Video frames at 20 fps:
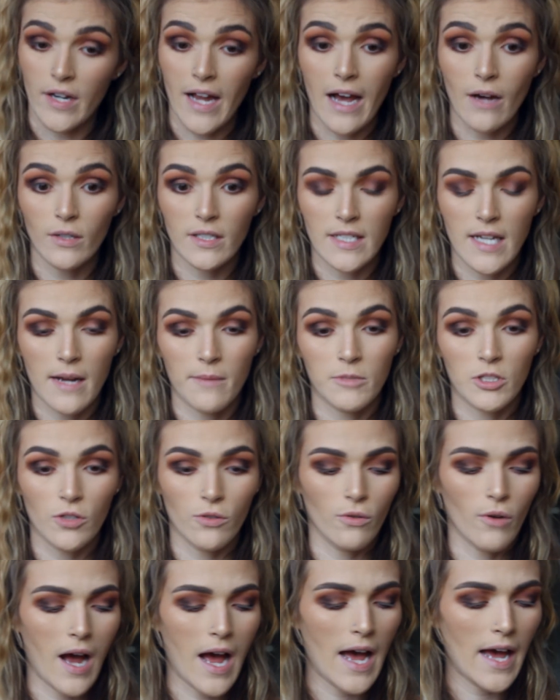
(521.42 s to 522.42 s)
now it's time
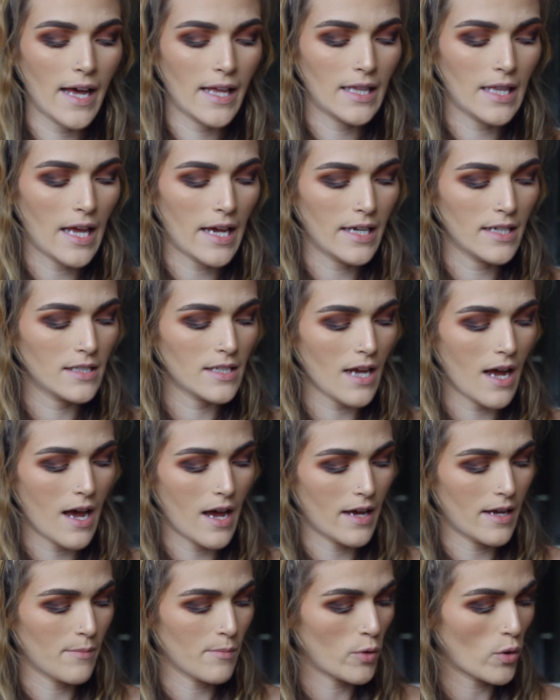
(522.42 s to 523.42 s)
to highlight.
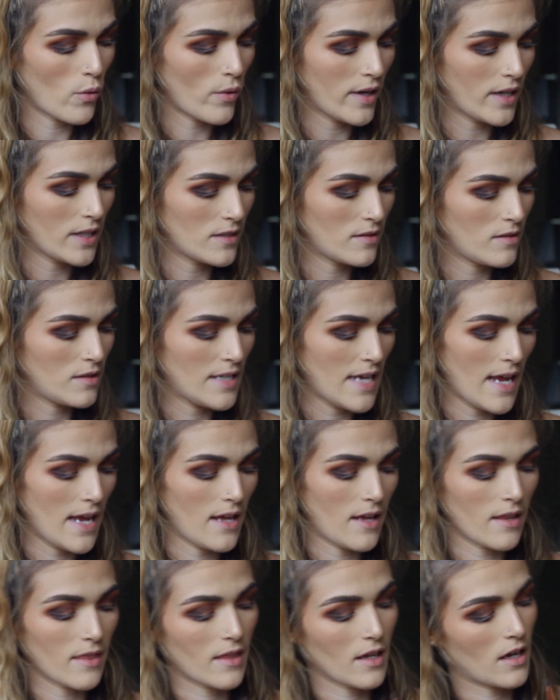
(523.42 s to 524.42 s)
I'm going to
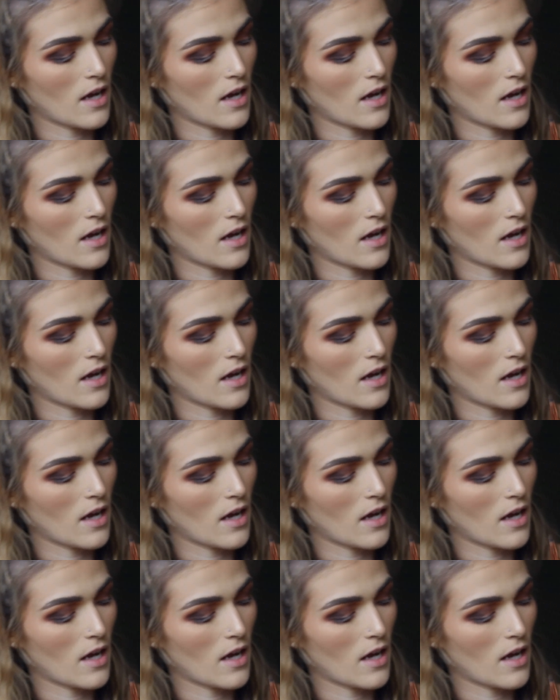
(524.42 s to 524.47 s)
take the